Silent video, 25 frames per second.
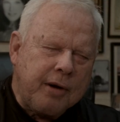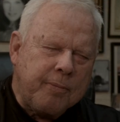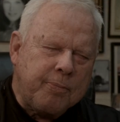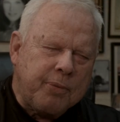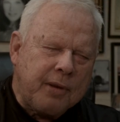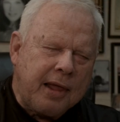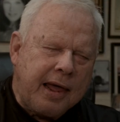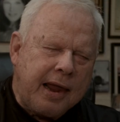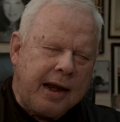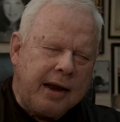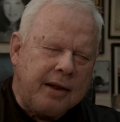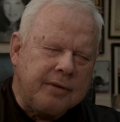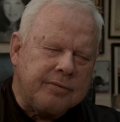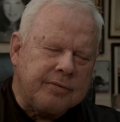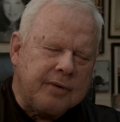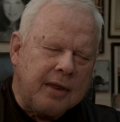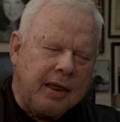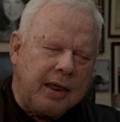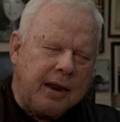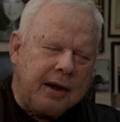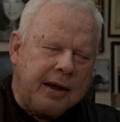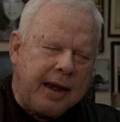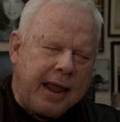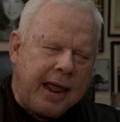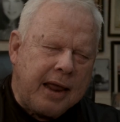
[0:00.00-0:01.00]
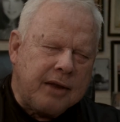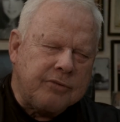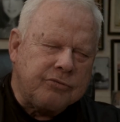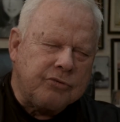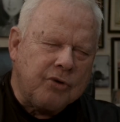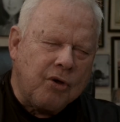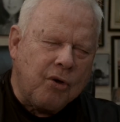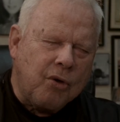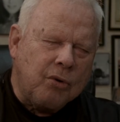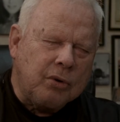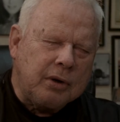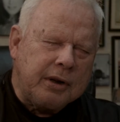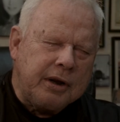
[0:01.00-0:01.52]
planets, and NASA
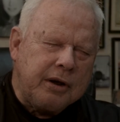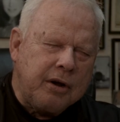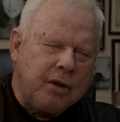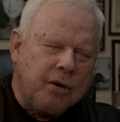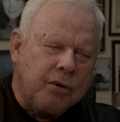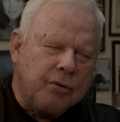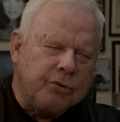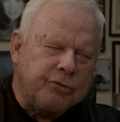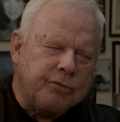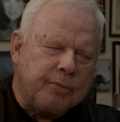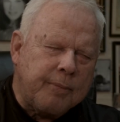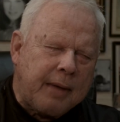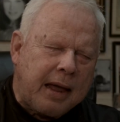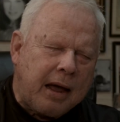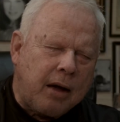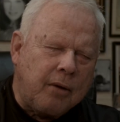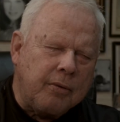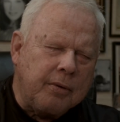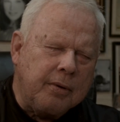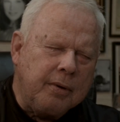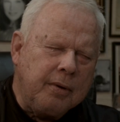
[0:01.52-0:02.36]
only knows about